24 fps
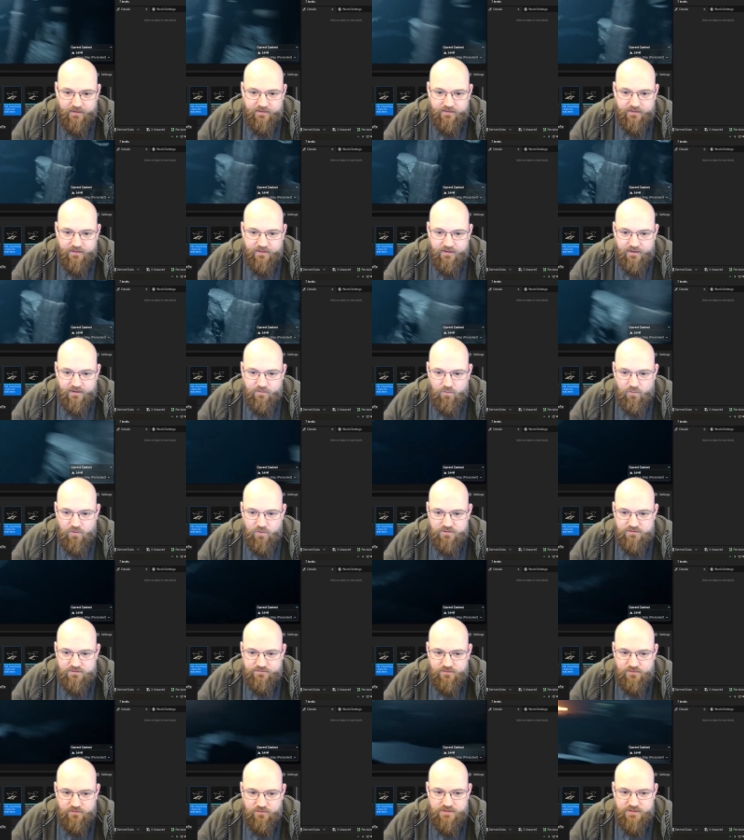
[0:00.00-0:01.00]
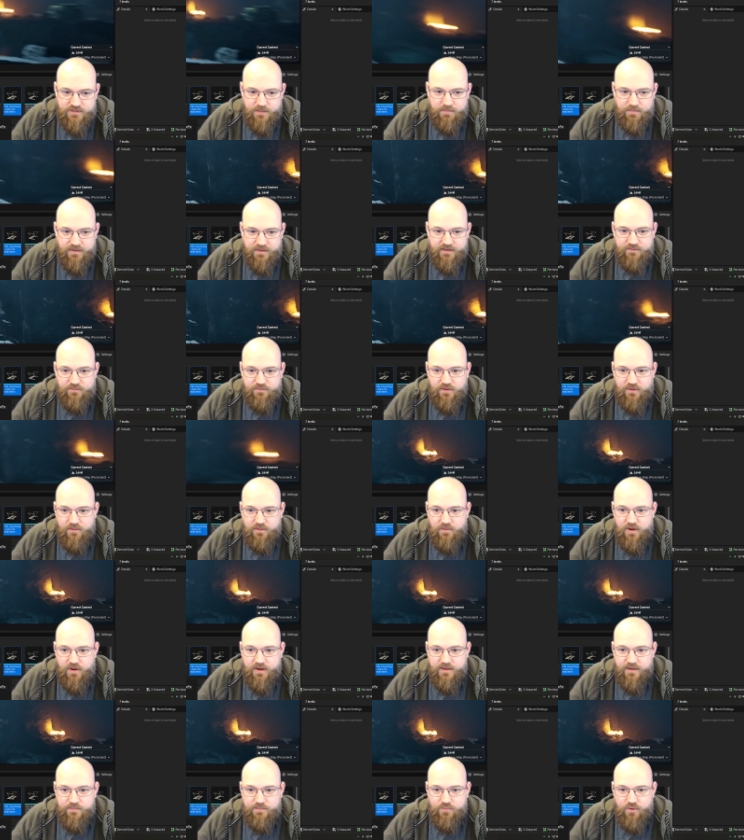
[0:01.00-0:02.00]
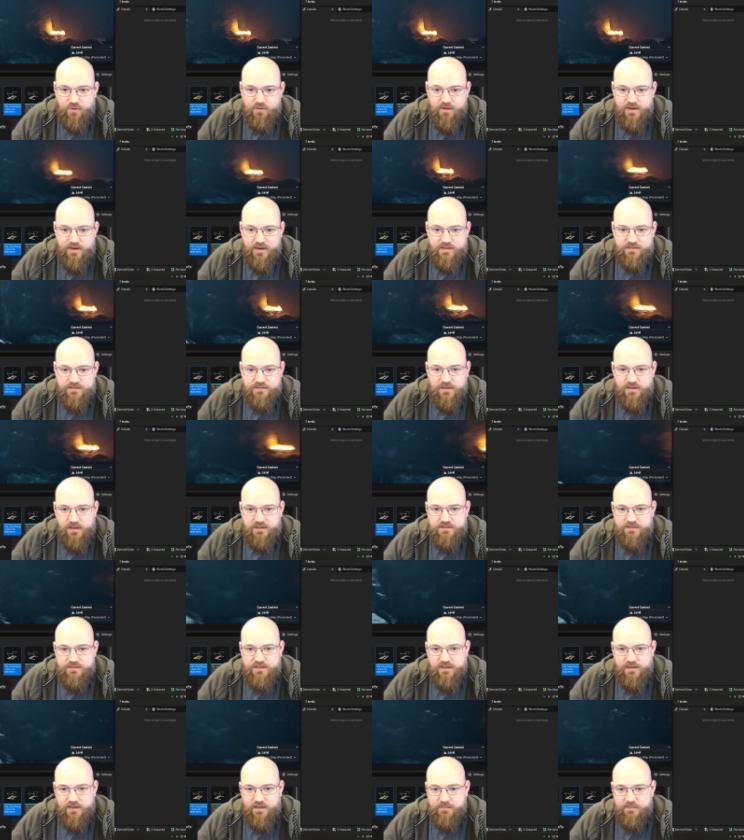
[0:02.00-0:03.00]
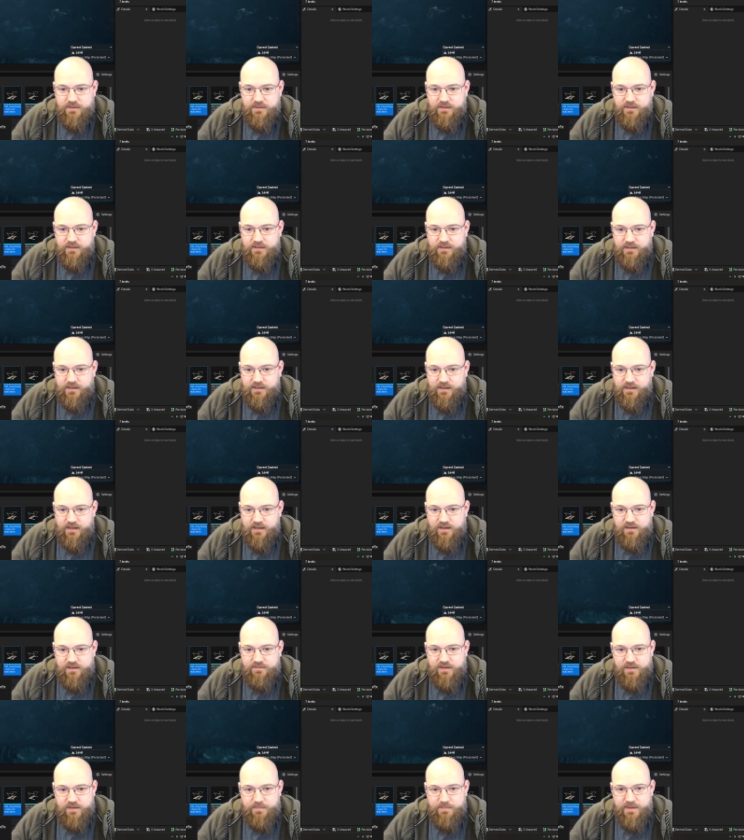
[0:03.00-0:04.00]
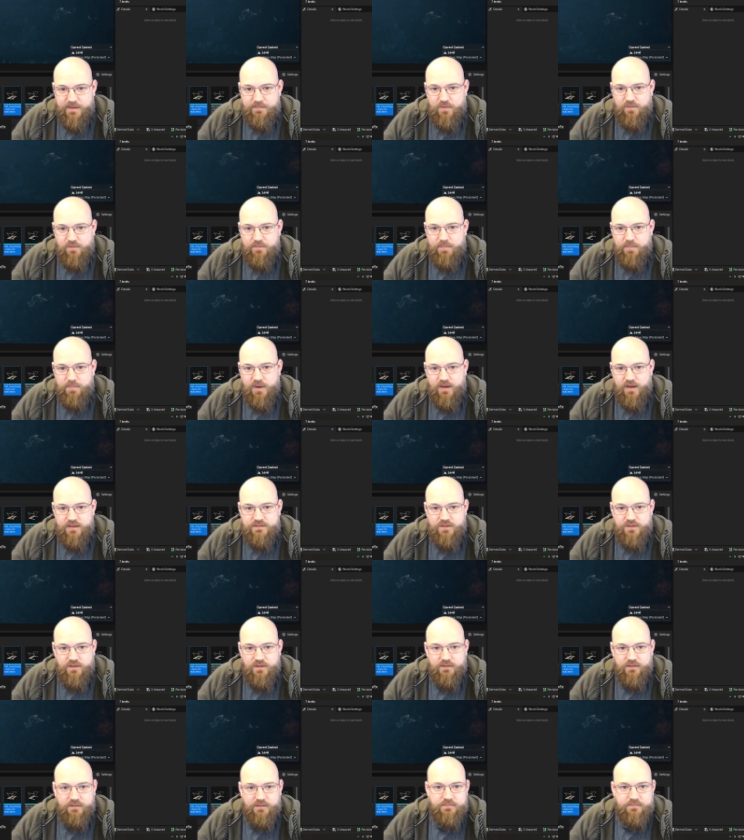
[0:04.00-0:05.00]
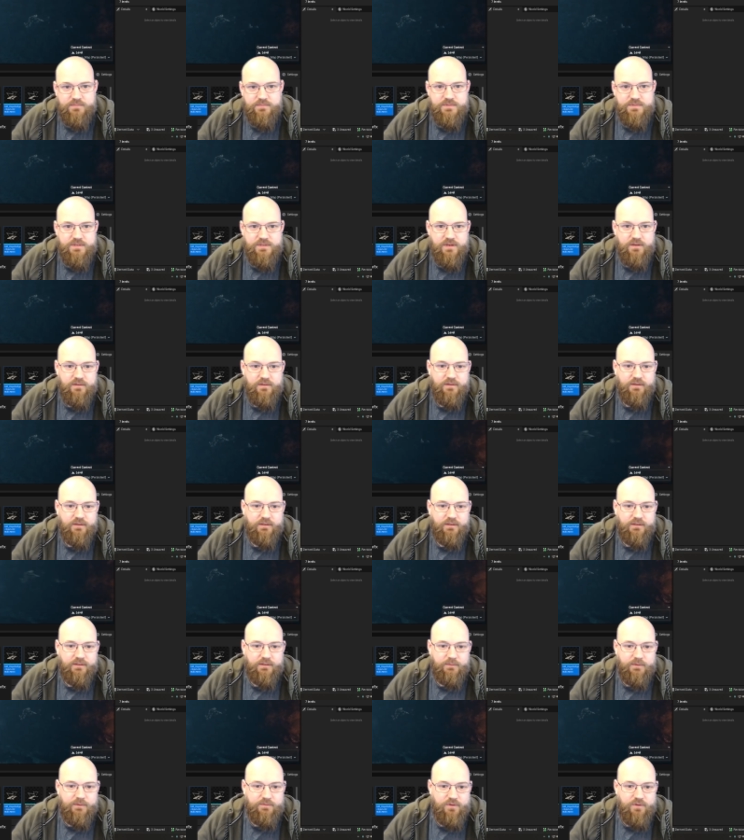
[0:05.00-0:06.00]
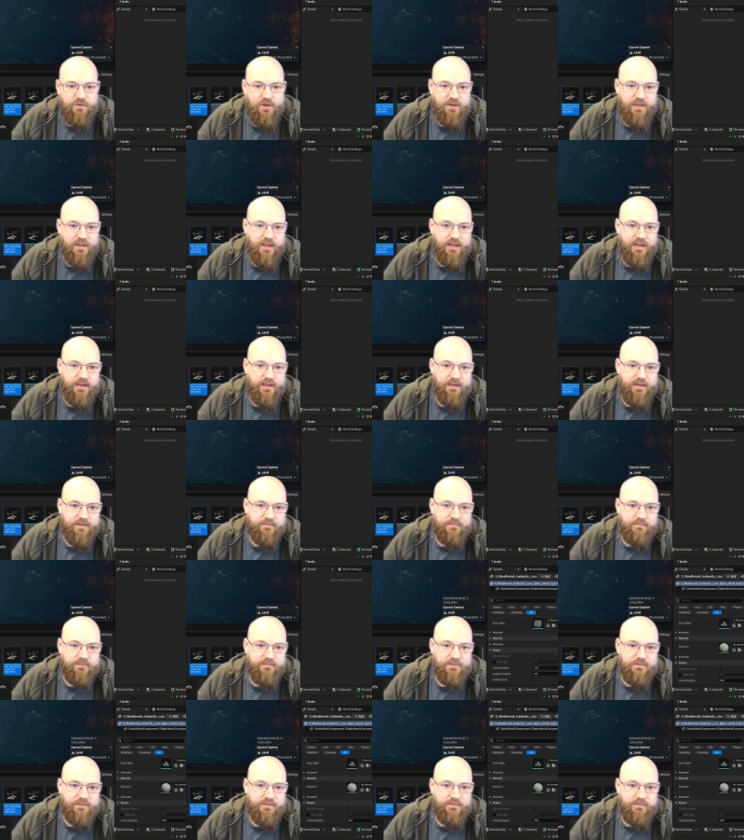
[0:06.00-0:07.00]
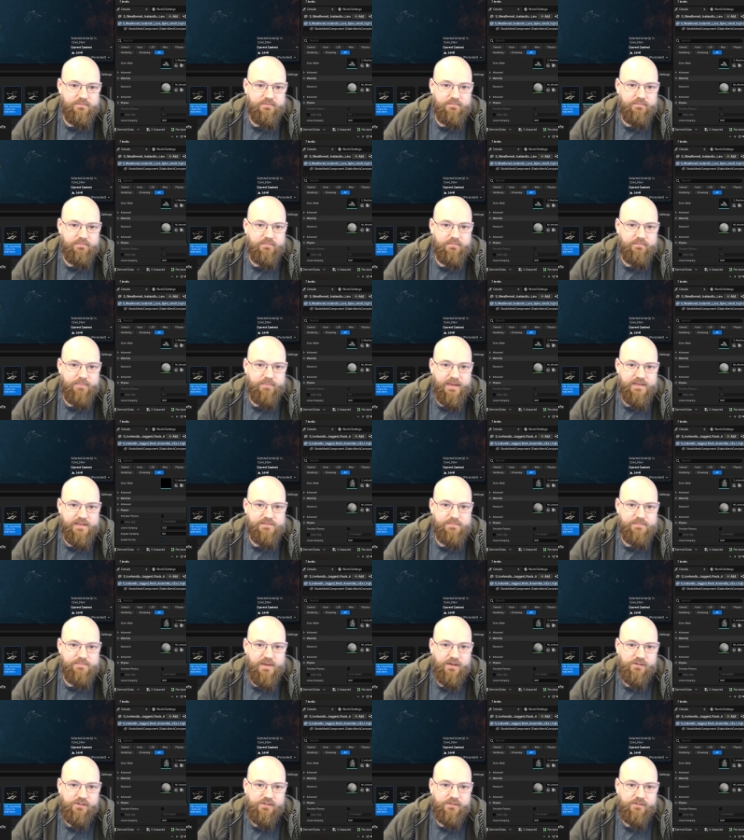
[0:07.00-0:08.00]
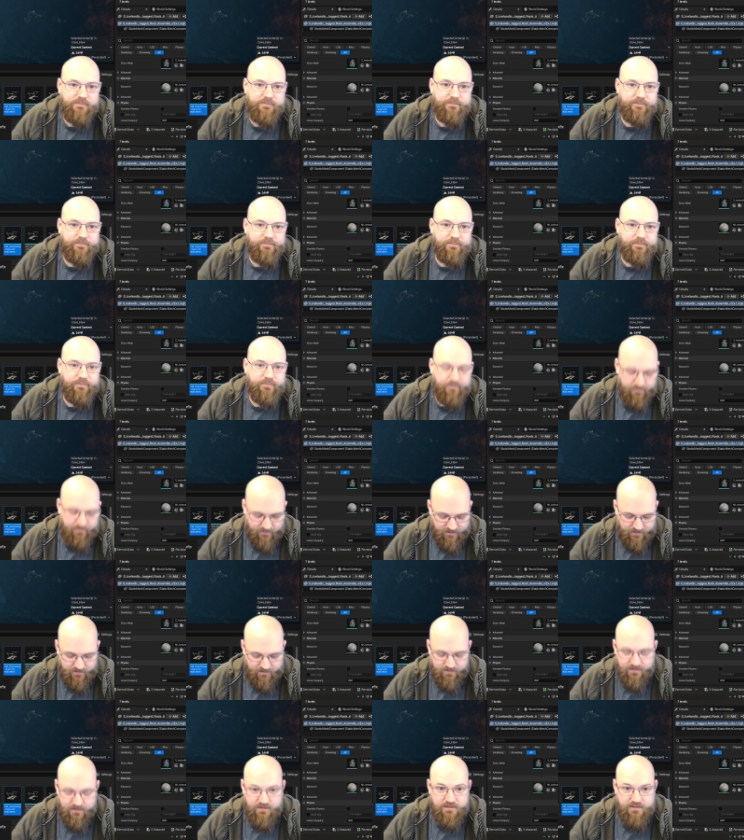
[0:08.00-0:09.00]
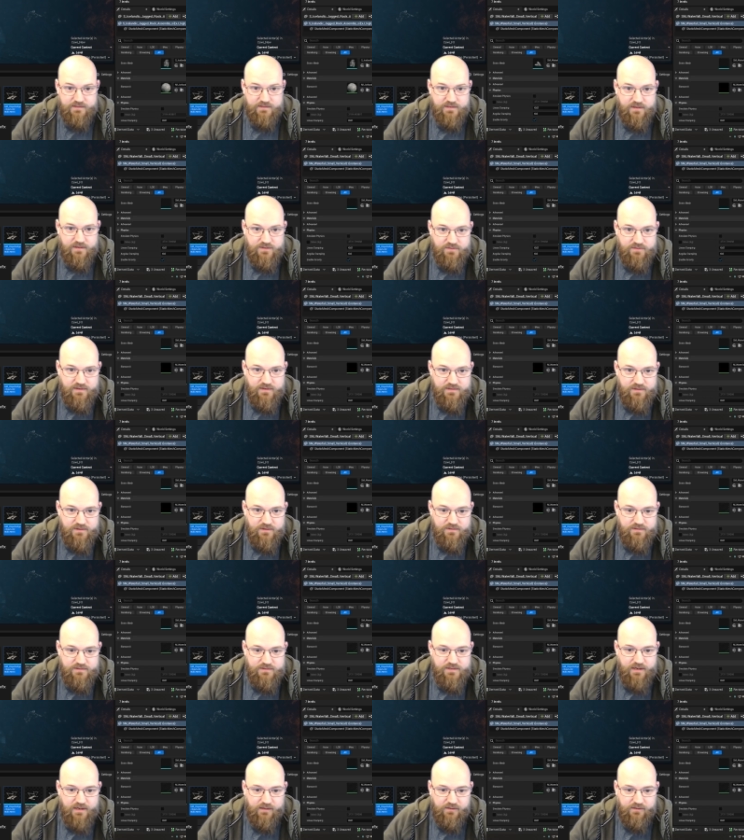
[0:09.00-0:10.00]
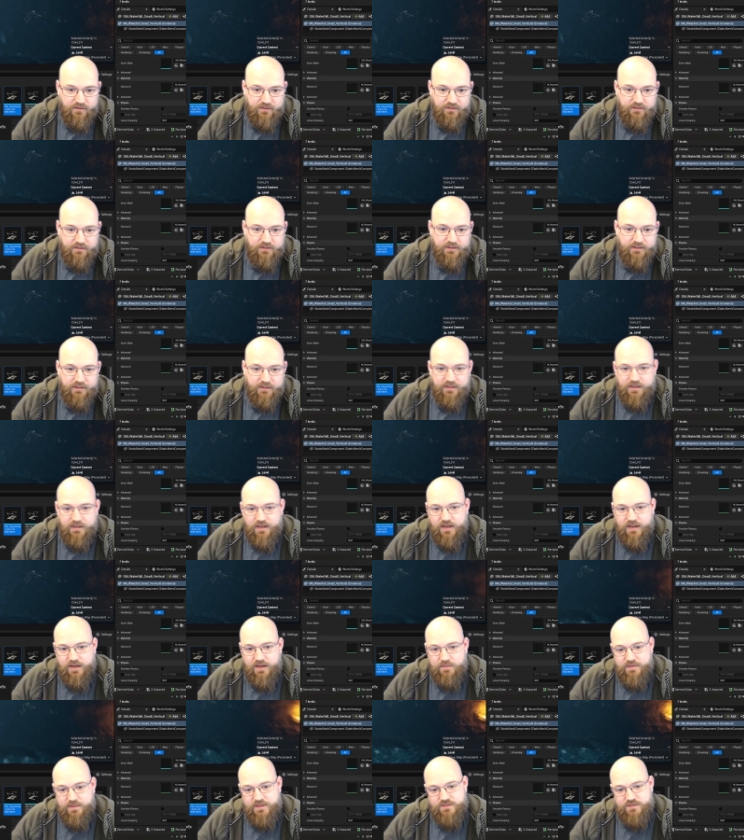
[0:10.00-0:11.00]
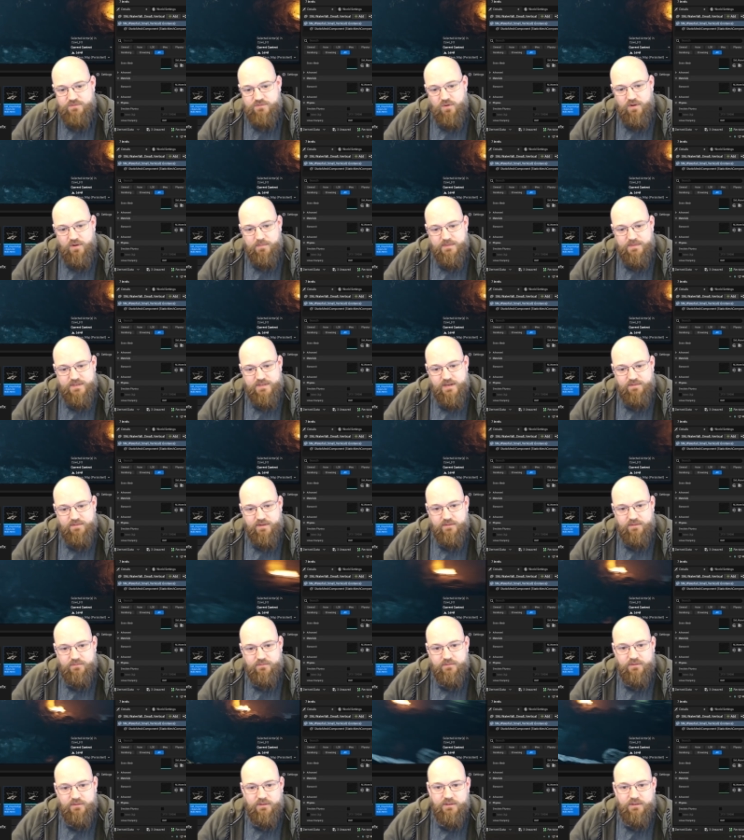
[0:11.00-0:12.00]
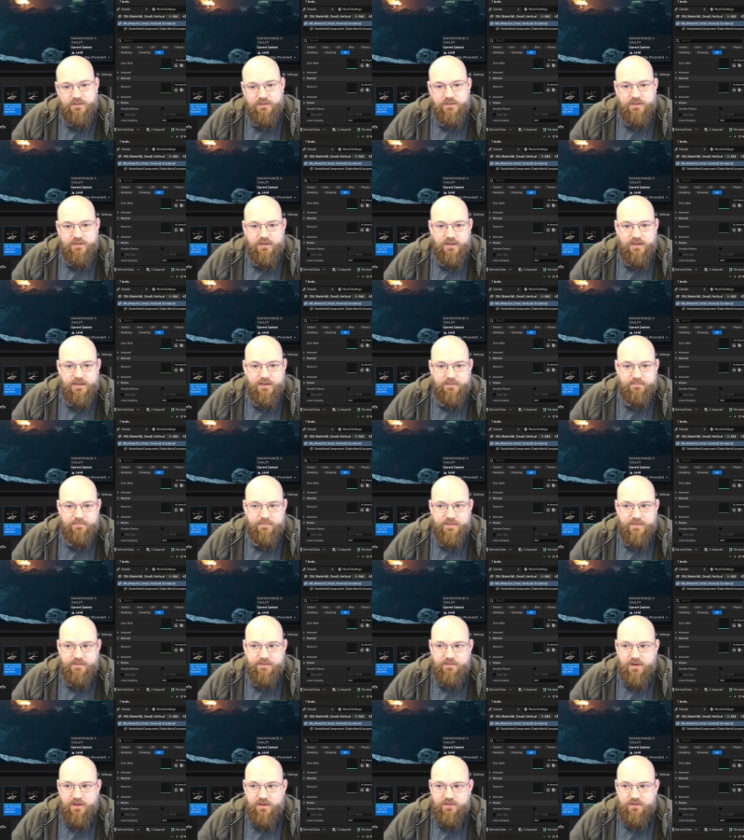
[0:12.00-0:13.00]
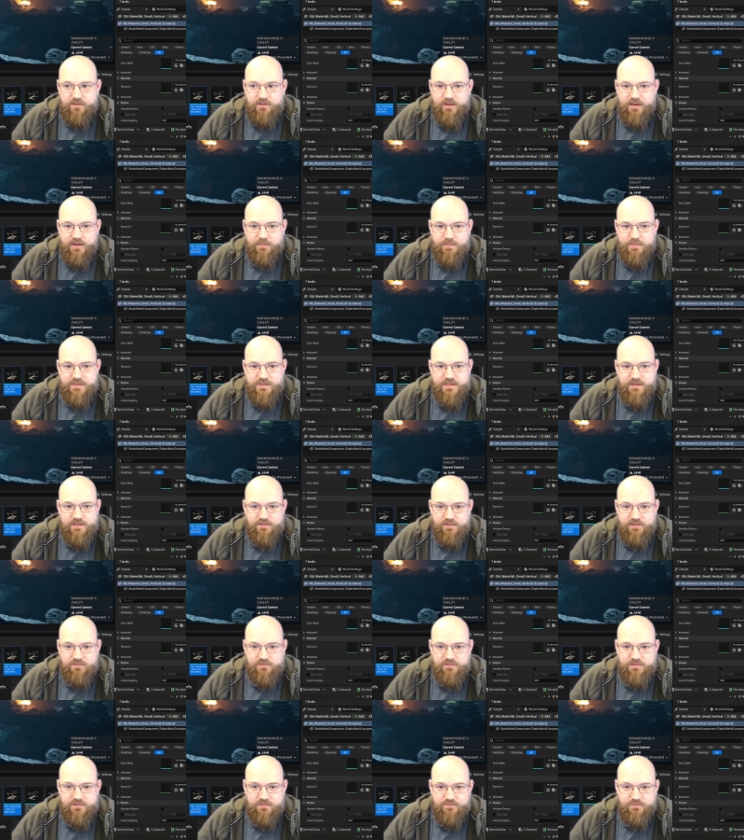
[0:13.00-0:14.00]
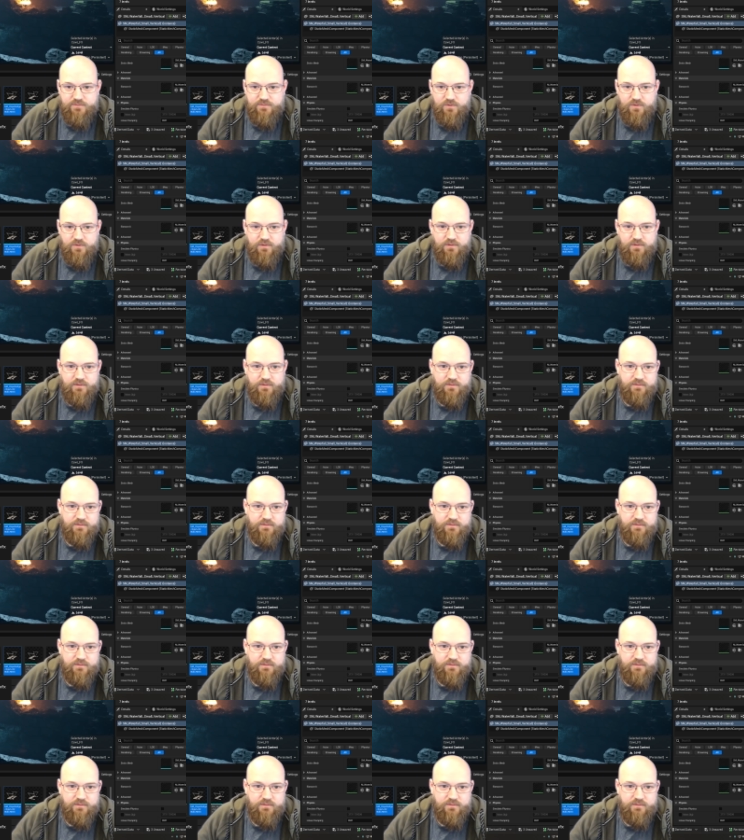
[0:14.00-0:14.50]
The waterfalls, I believe, were work in progress last time, and I've had a bit more of a pass on them. So we've got a base mesh. Let's turn translucent selection on with the scrolling material. There are unique materials for,